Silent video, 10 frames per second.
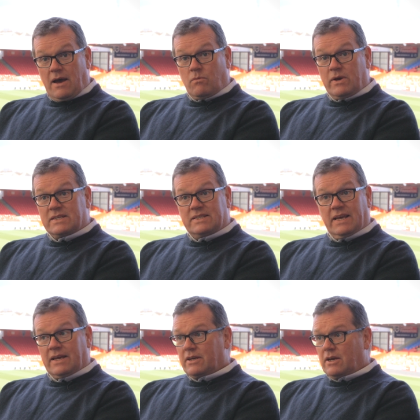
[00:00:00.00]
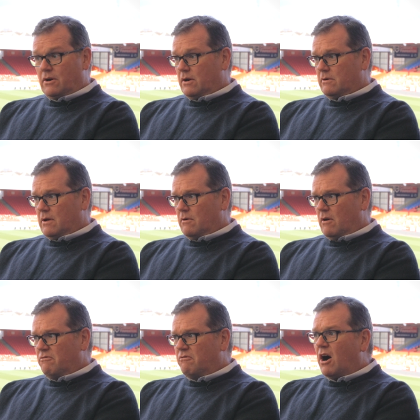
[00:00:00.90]
and we're seeing a, a,
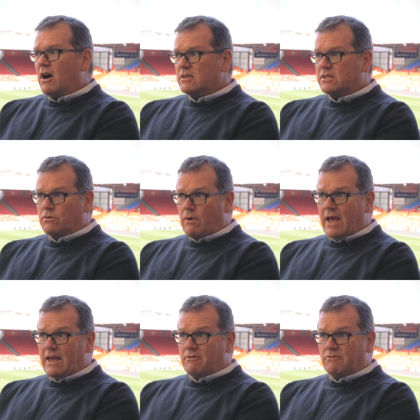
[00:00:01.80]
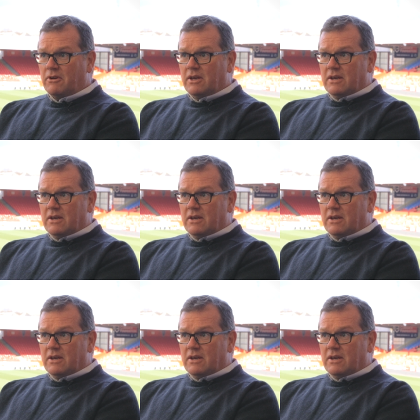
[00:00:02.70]
a vast array of